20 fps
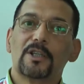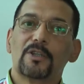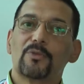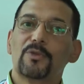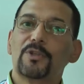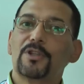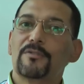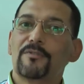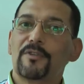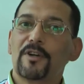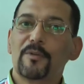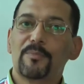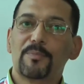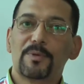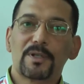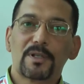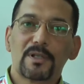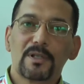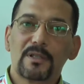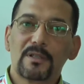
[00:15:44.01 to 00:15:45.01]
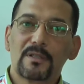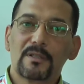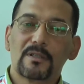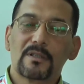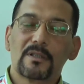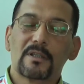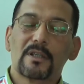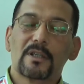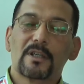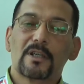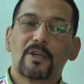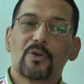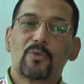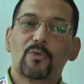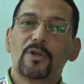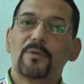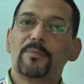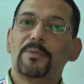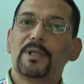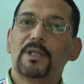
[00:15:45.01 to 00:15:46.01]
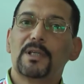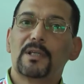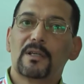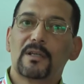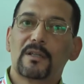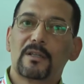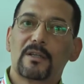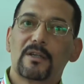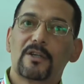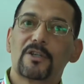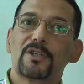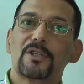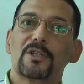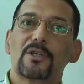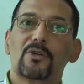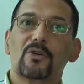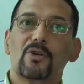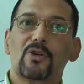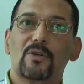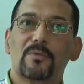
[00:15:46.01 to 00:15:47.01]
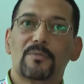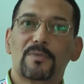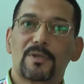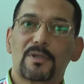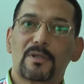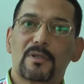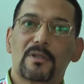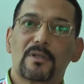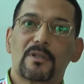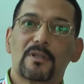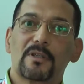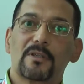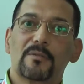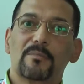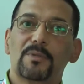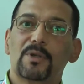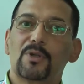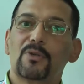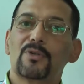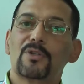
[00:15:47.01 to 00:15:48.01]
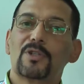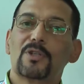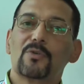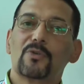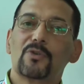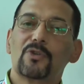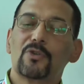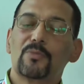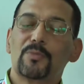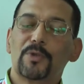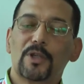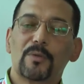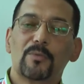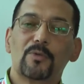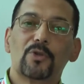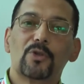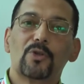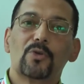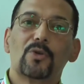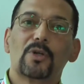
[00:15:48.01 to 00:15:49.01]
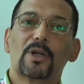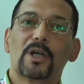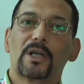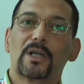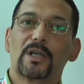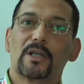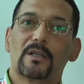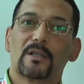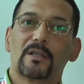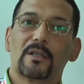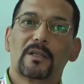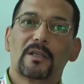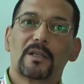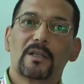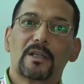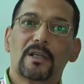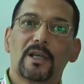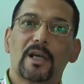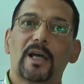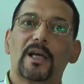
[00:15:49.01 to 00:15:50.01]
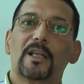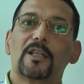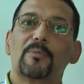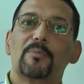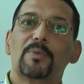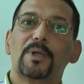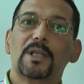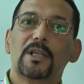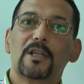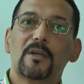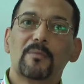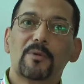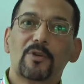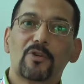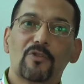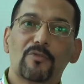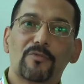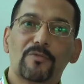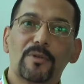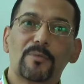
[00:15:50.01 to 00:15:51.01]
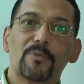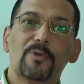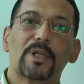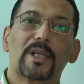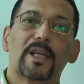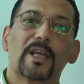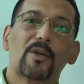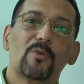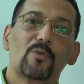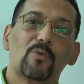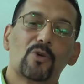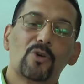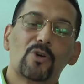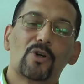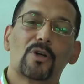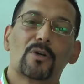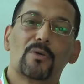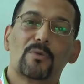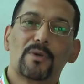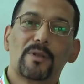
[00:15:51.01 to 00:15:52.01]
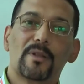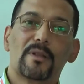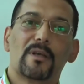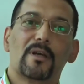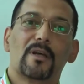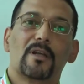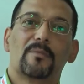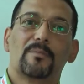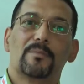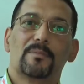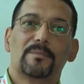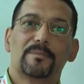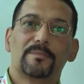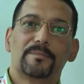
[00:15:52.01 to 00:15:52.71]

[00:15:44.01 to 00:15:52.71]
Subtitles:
25% will be in the nursing homes because they will not be able to walk again. And big number of people can walk with help.